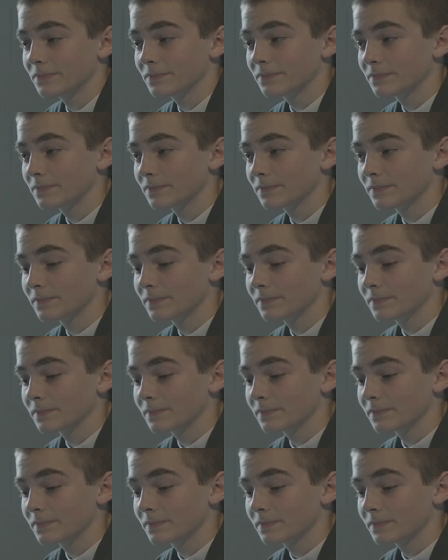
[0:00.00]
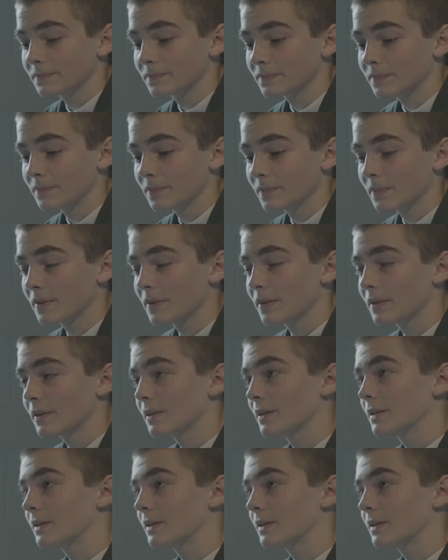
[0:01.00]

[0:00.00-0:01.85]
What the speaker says: No one is speaking in this clip.